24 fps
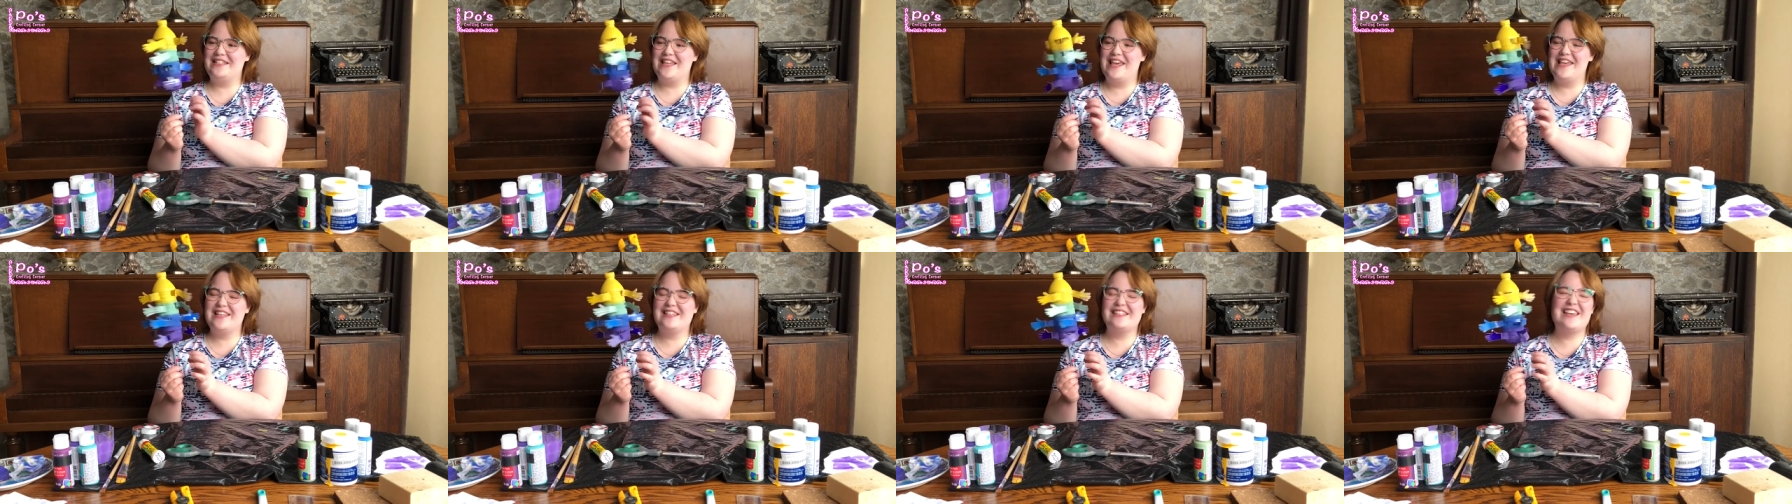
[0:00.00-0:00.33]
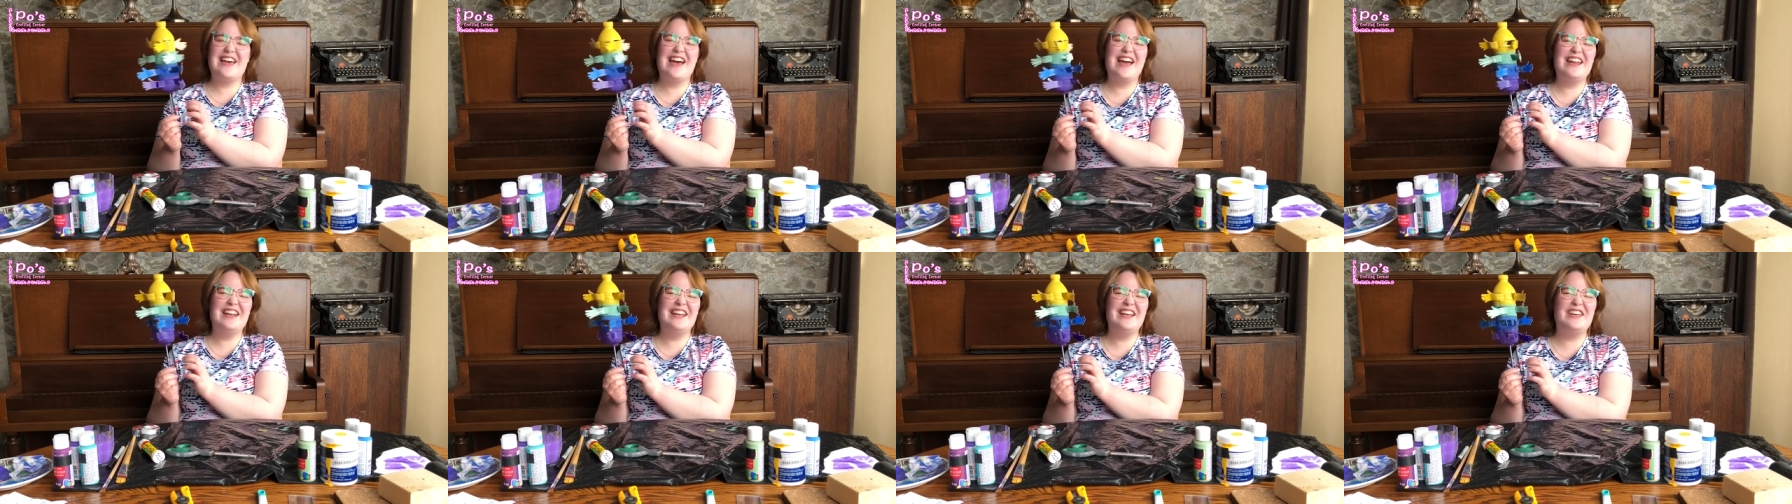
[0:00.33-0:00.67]
it's kind
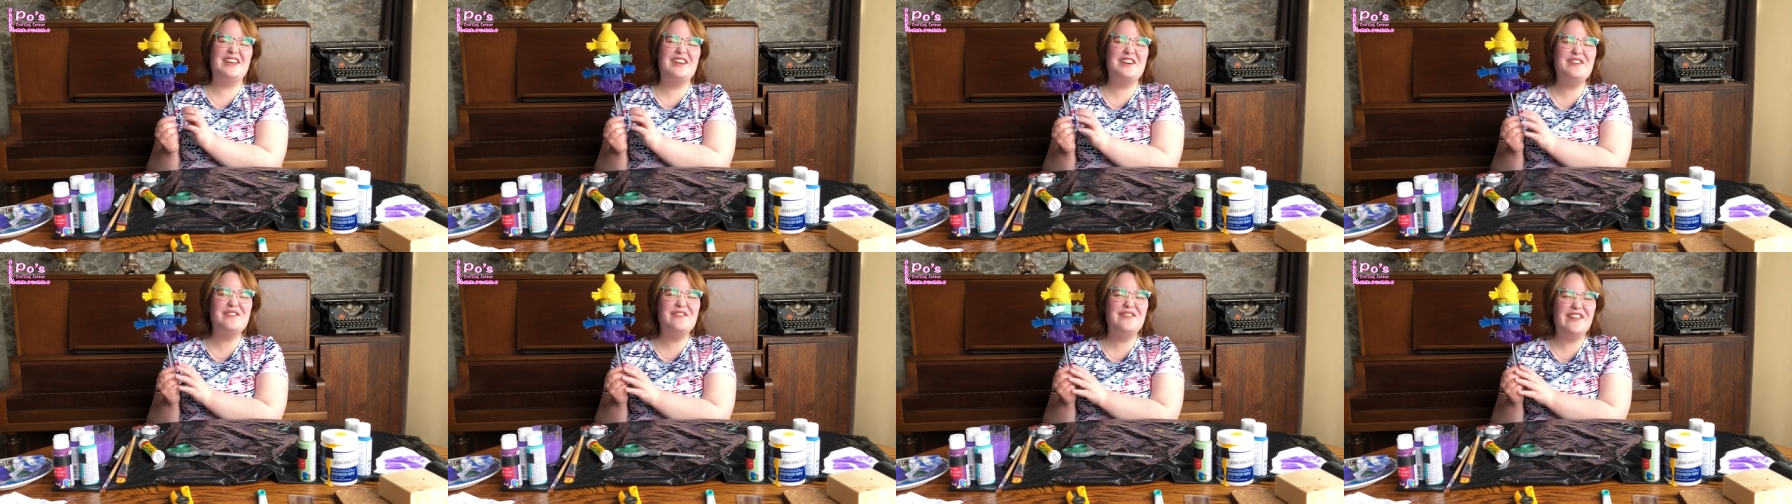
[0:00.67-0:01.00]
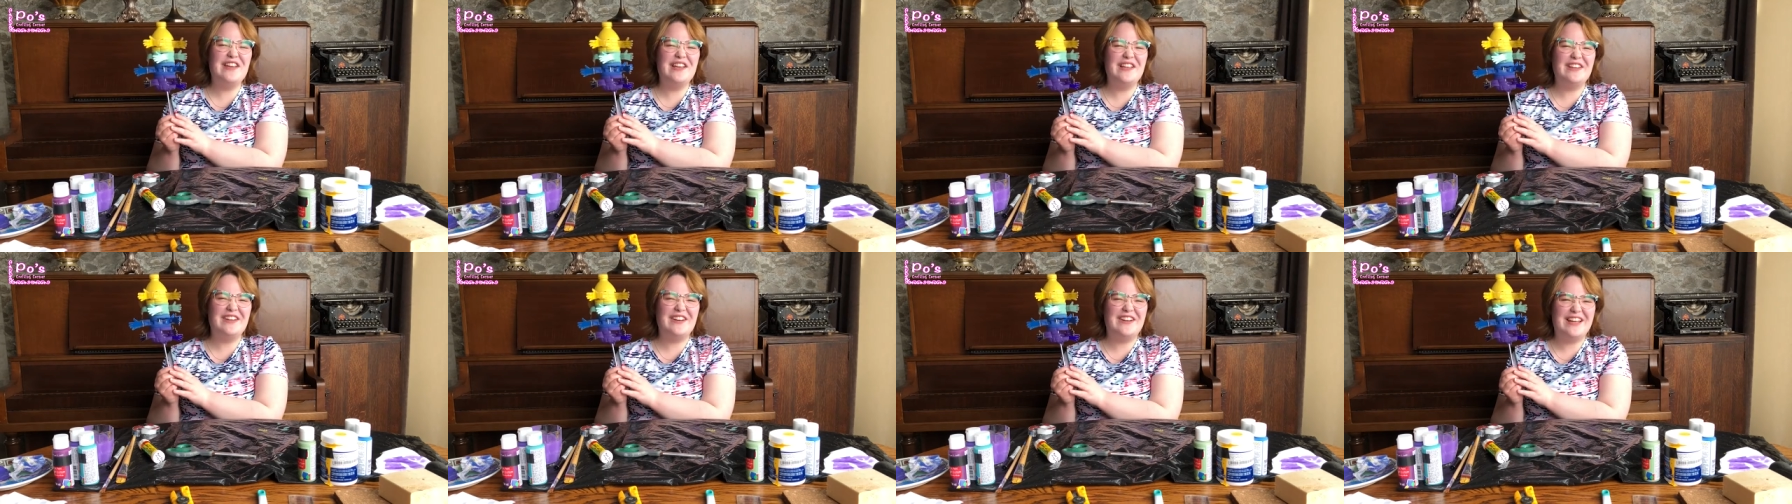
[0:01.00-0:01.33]
of goofy
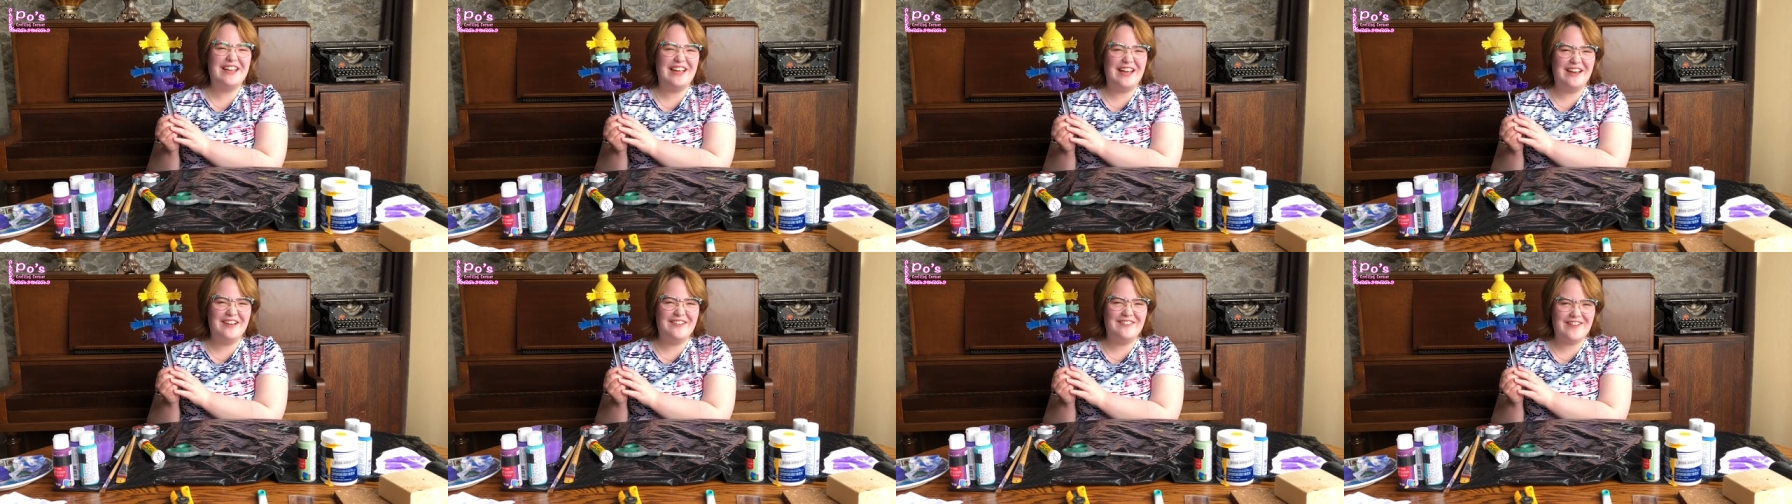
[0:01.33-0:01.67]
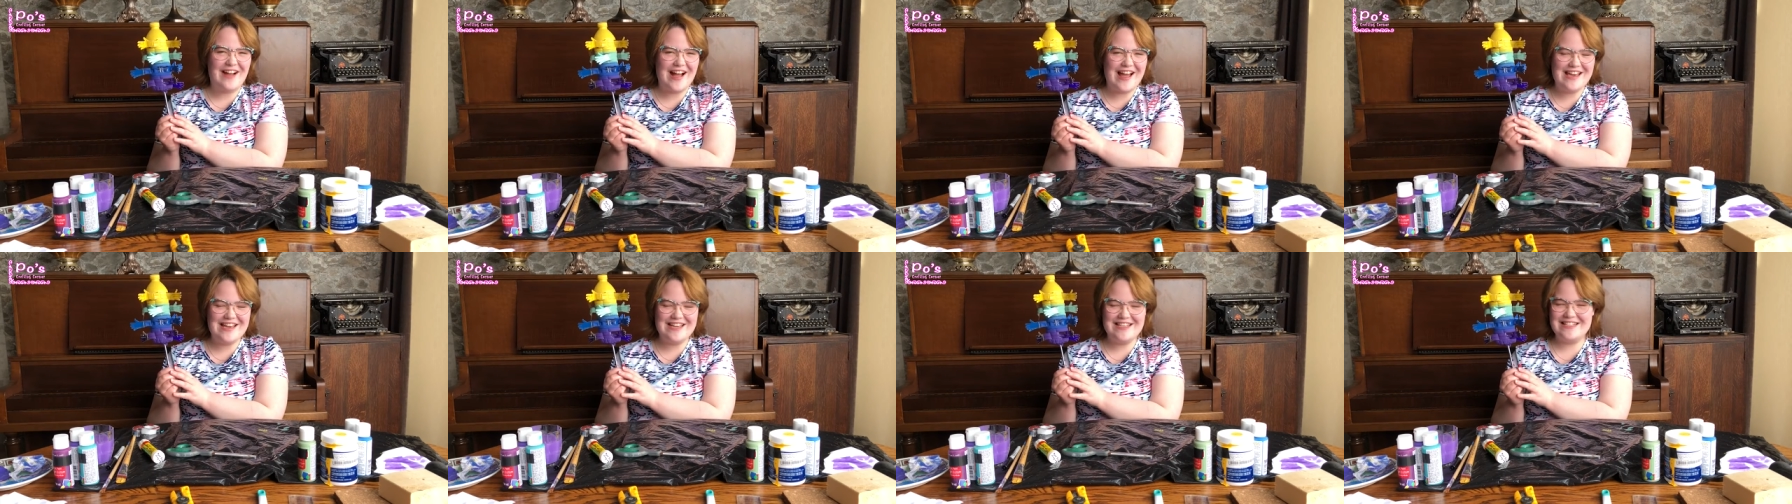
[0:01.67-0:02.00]
looking,
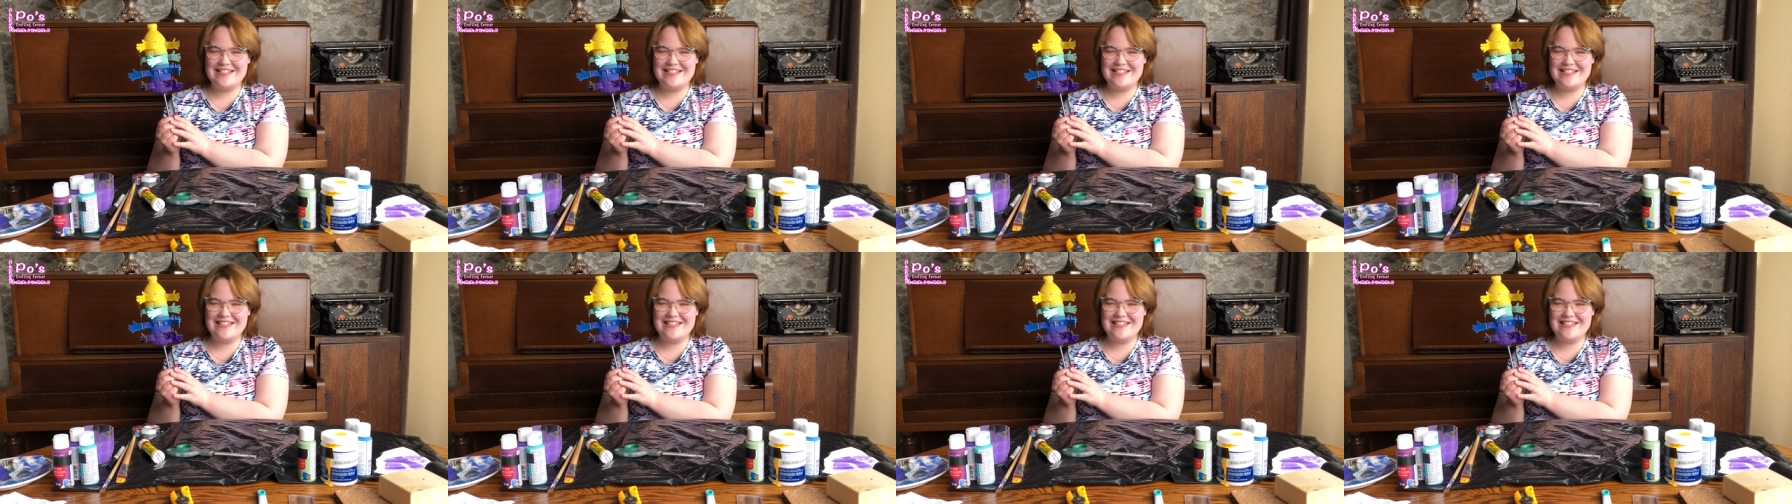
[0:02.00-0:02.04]
right?